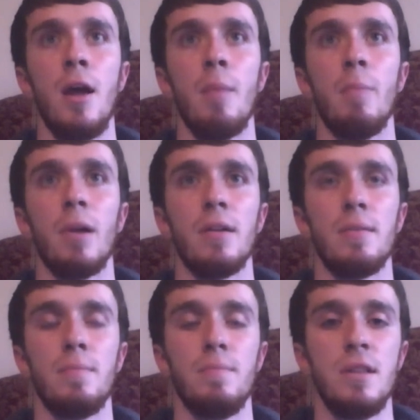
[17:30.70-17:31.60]

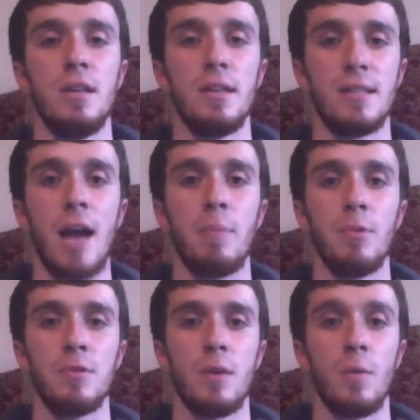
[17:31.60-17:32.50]
but the attack
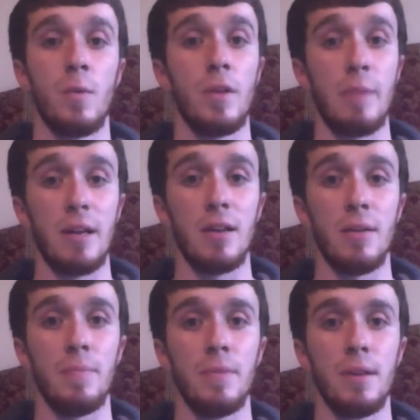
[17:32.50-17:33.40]
boost that will really make
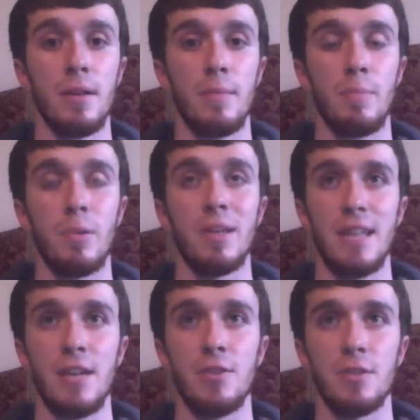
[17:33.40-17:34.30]
him pretty
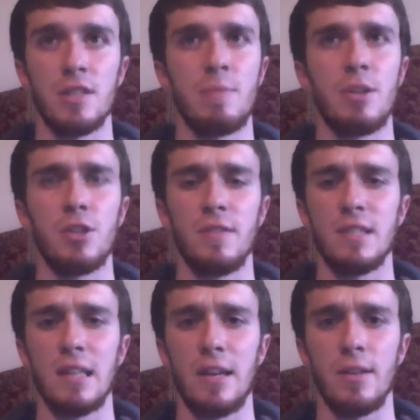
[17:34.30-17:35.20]
dangerous, especially if
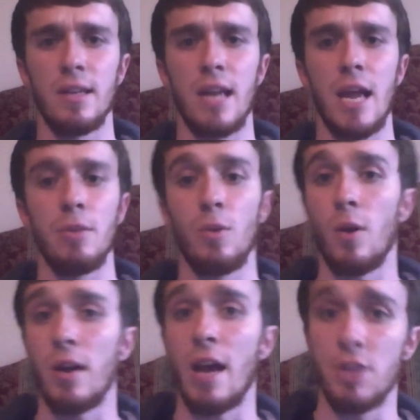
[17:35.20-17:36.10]
it's later in the game and you
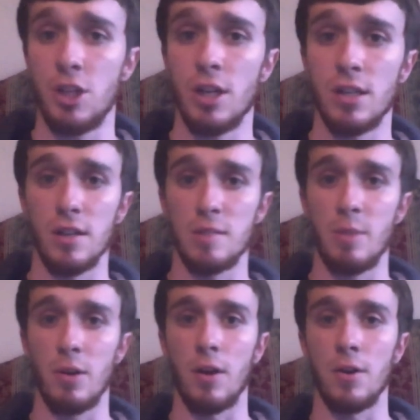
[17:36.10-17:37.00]
already have a shit ton of
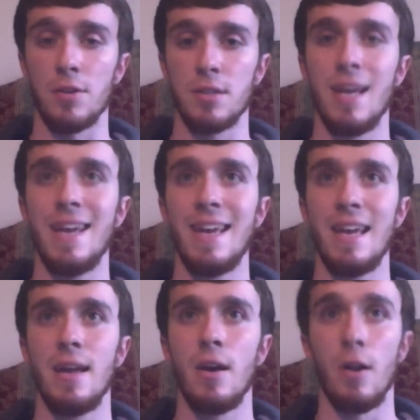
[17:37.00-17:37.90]
spell counters
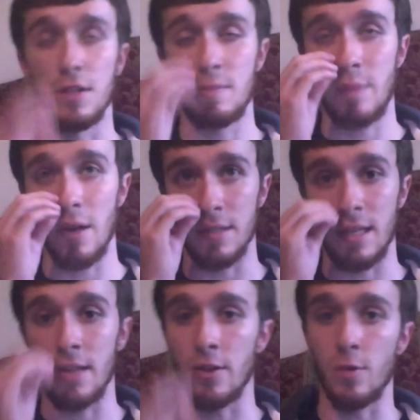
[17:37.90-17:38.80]
or
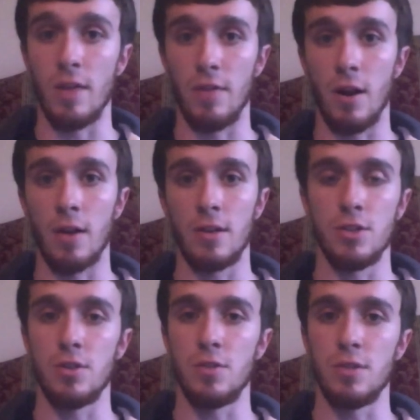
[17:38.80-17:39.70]
spells in the graveyard
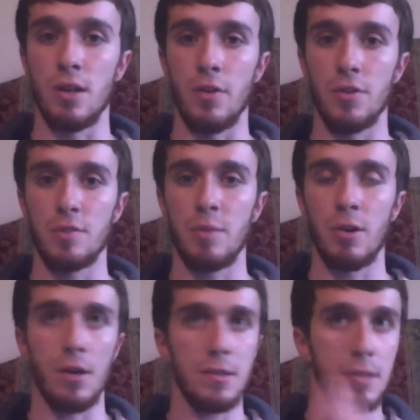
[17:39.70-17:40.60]
because you're using all those spell
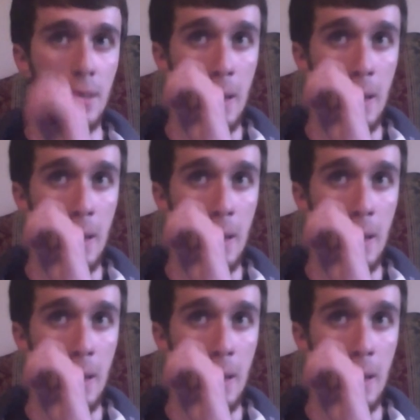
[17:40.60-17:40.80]
cards.